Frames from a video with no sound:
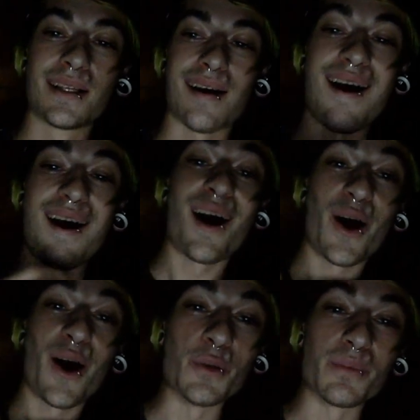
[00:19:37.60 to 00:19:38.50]

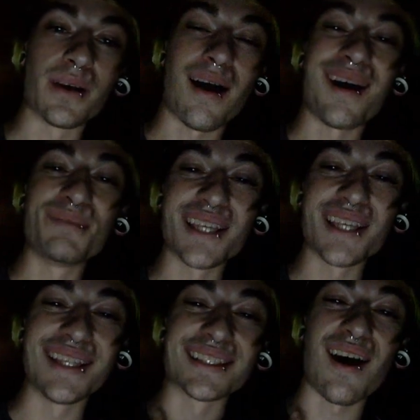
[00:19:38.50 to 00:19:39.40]
I'm
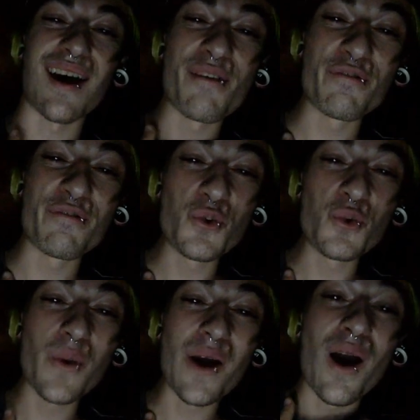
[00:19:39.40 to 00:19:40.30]
saying this, I full
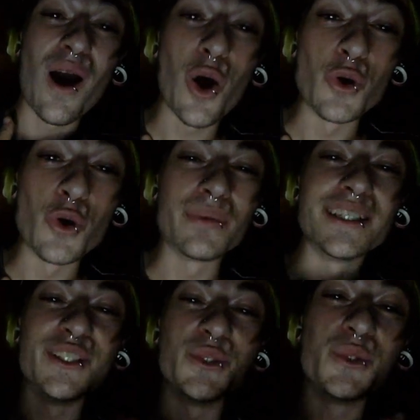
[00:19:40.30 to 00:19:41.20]
well hope
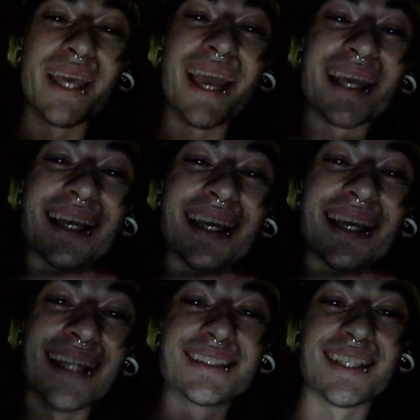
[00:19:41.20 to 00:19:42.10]
you get
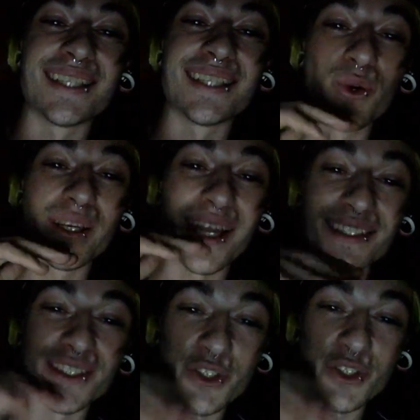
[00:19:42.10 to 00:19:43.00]
cancer or get a
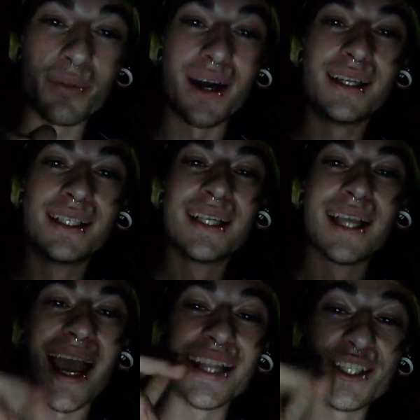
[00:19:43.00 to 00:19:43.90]
tumour
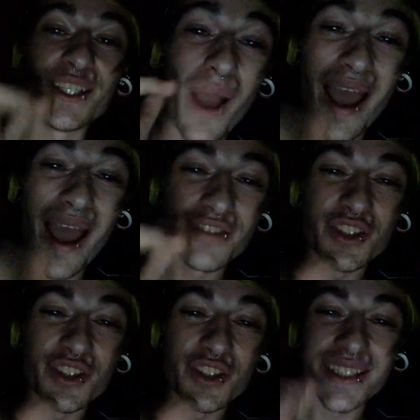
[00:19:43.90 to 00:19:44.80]
and you have to
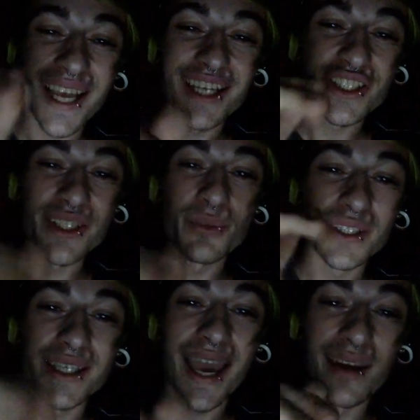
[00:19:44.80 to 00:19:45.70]
treat that shit with
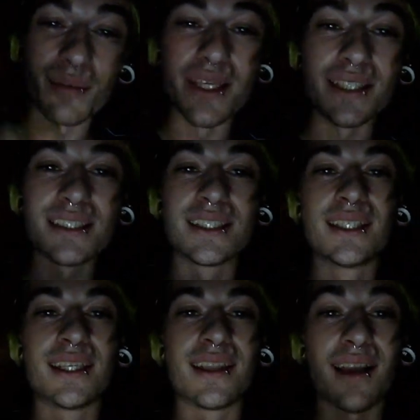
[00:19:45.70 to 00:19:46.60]
cannabis.
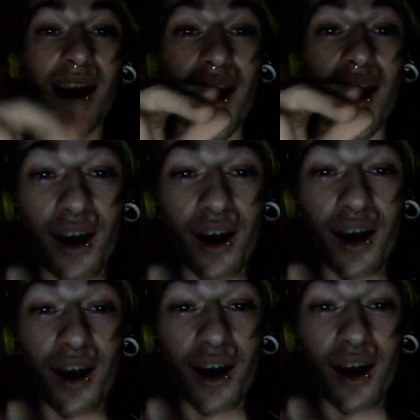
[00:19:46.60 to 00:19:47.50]
Like, I
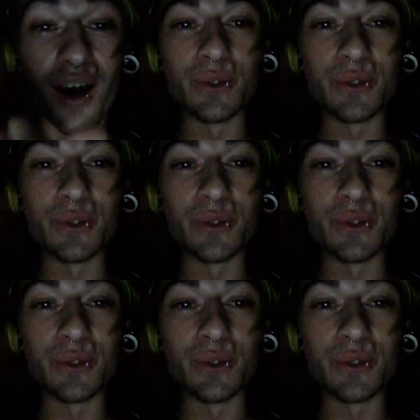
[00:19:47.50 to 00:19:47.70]
hope you do,